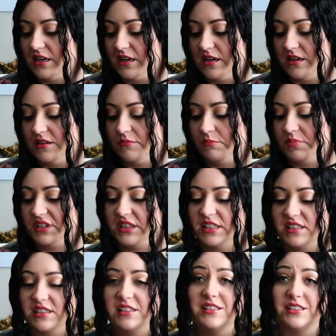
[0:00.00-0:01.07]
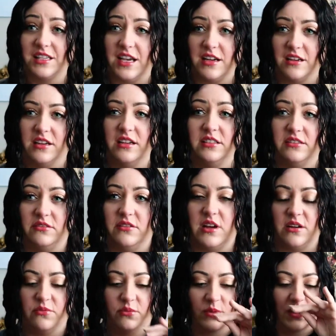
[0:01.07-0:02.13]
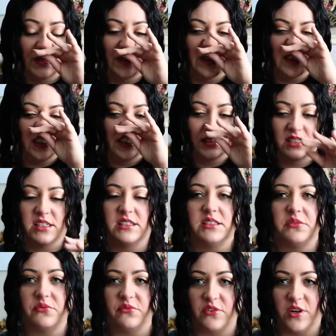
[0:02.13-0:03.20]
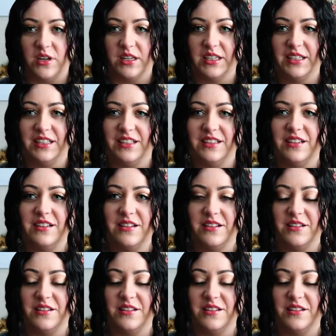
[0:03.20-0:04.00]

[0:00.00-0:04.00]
But this is a really, it's a divine,